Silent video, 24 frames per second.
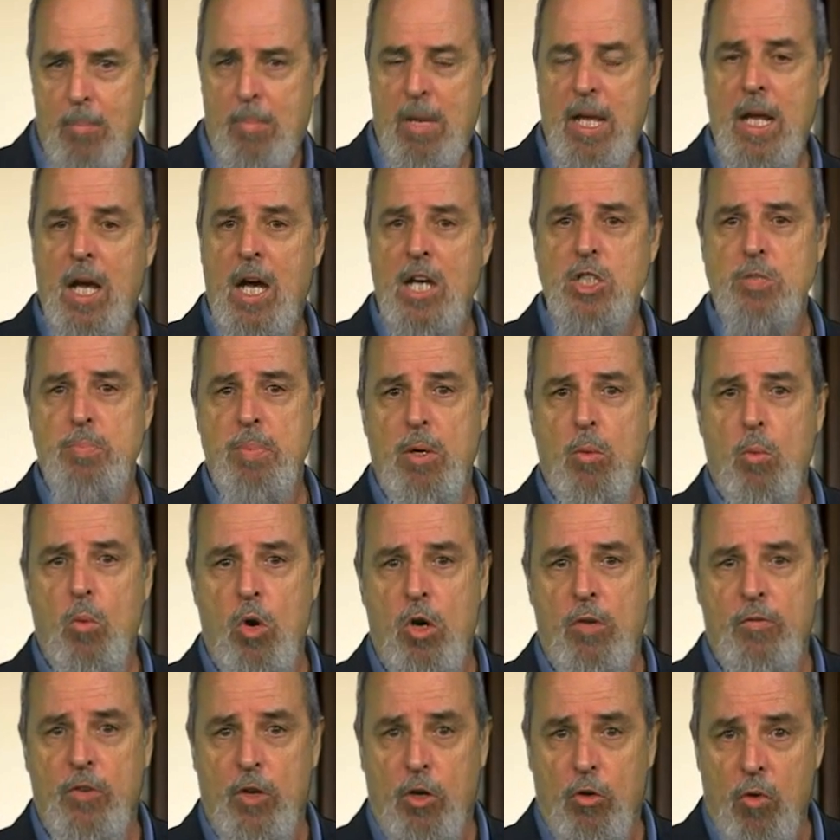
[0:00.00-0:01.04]
My husband
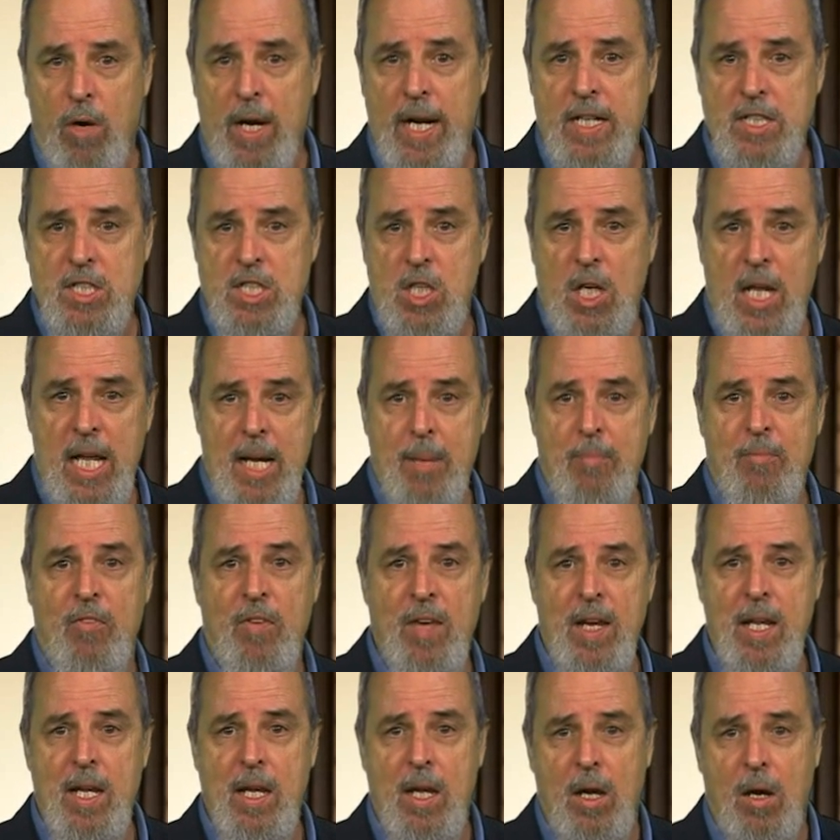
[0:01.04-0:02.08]
worked for Grand Slam
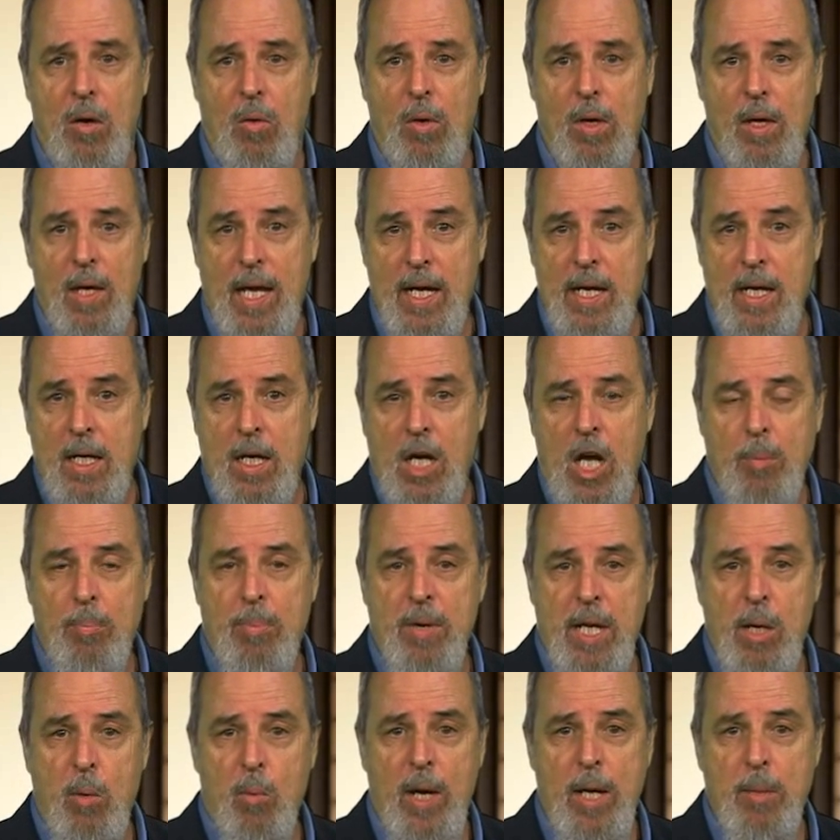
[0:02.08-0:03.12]
Video and the
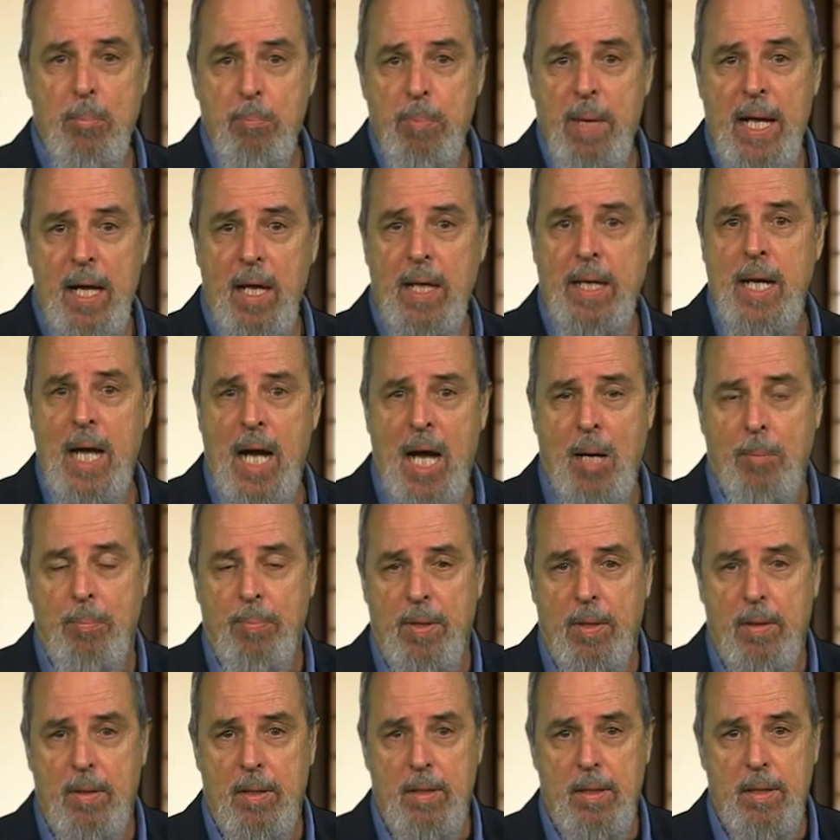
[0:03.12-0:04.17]
company went belly
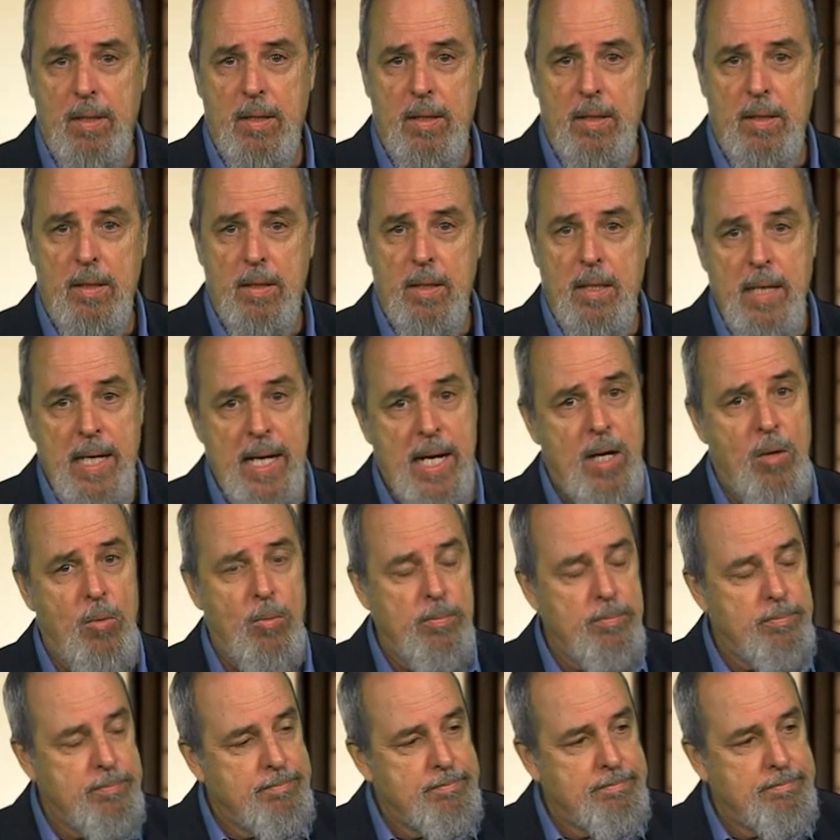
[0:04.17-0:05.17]
up. Now,